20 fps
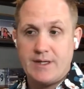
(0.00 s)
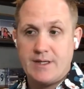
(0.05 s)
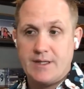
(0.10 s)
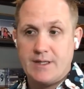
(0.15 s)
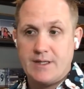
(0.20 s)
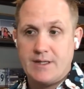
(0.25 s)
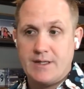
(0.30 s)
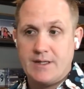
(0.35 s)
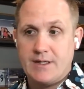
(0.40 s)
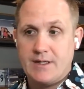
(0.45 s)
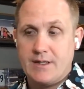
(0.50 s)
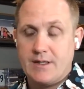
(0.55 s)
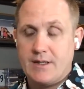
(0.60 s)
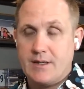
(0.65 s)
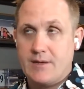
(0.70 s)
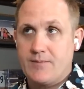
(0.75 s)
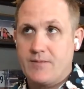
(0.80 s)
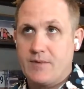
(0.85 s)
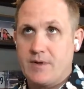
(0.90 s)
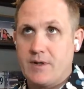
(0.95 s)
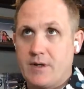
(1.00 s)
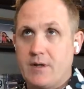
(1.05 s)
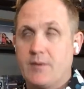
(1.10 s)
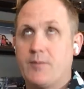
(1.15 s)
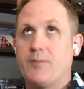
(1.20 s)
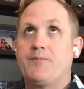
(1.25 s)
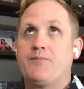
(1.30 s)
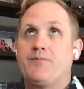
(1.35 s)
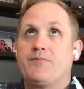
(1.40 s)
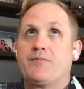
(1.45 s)
is,
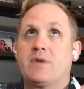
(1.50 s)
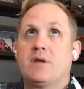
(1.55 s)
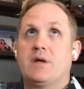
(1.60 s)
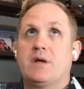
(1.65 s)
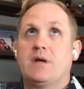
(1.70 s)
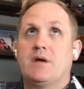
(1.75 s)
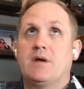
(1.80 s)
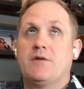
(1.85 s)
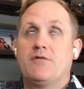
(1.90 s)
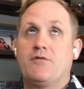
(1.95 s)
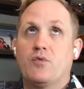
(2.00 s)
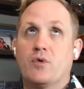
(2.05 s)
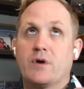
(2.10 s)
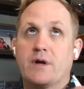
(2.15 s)
if